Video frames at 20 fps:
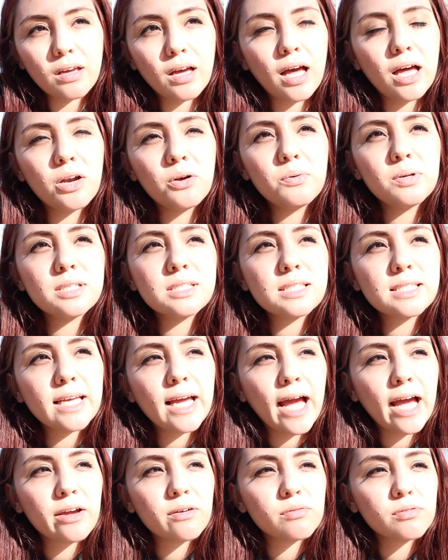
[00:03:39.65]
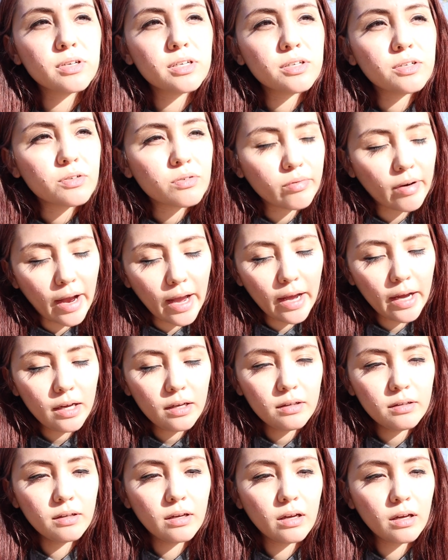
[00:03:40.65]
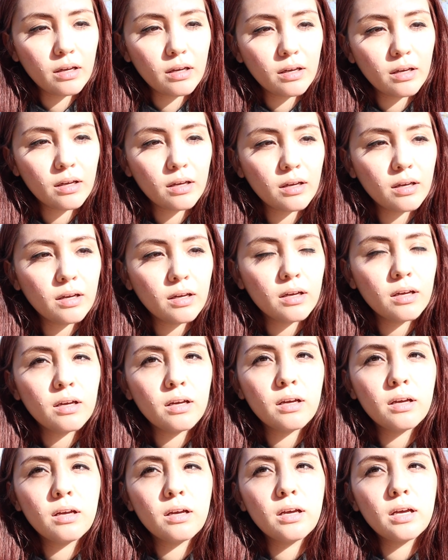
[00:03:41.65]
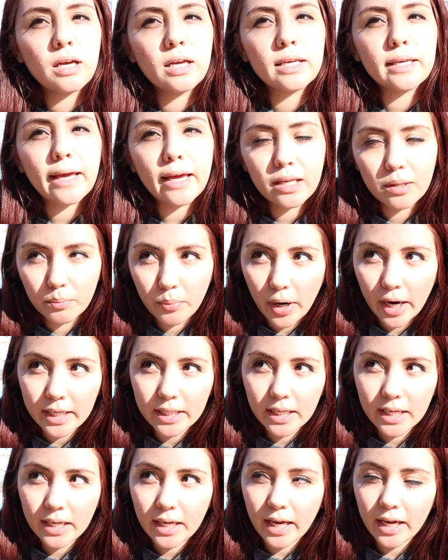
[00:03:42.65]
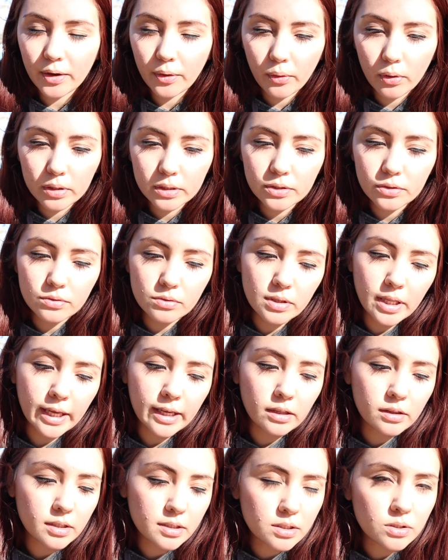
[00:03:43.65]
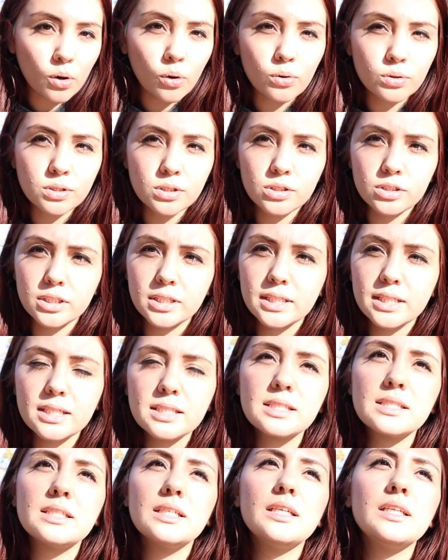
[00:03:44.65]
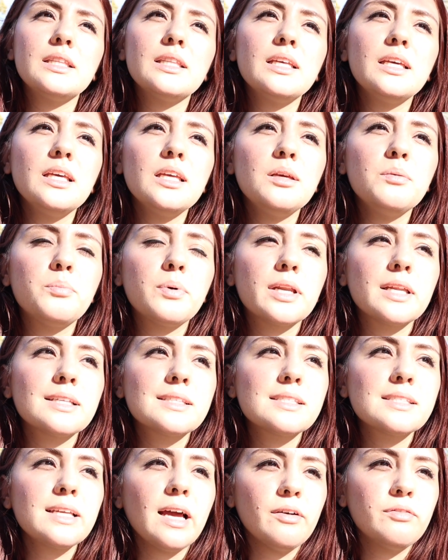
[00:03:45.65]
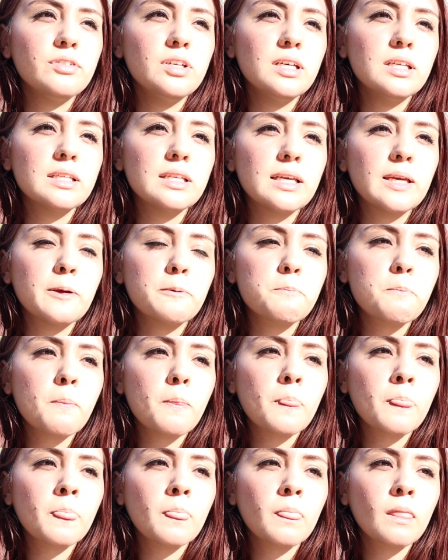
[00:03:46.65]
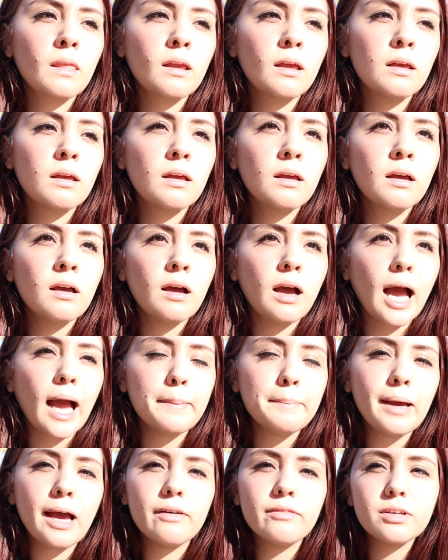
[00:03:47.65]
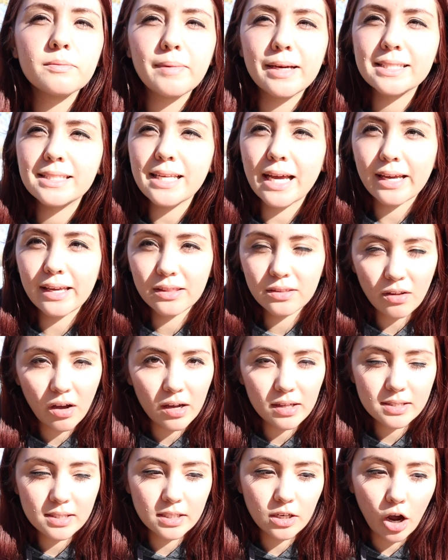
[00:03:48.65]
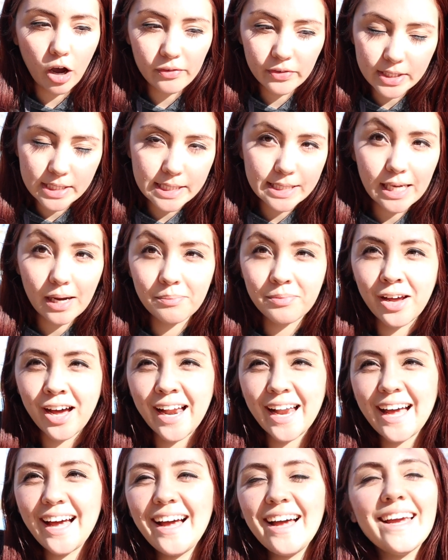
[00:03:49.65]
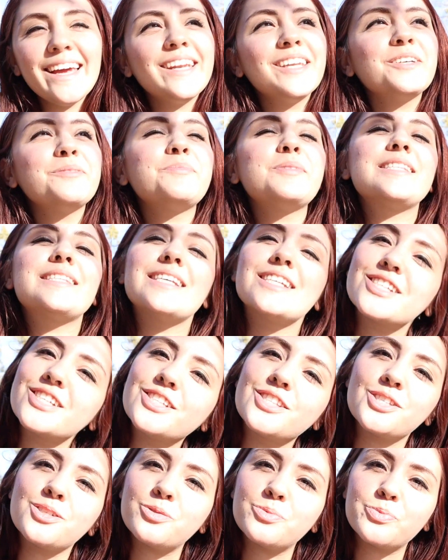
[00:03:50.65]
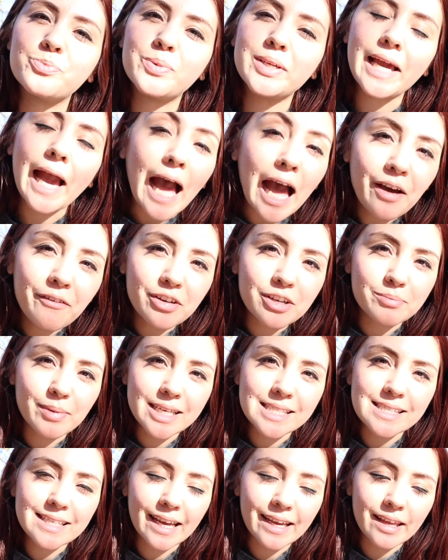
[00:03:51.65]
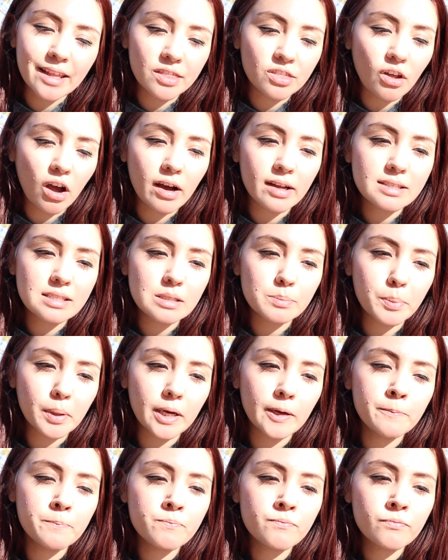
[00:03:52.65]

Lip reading: want to say I regret getting pregnant and going through like this whole surrogacy thing, but it's definitely, I'm having my second thoughts. And obviously I'm not in the position to be having my second thoughts, but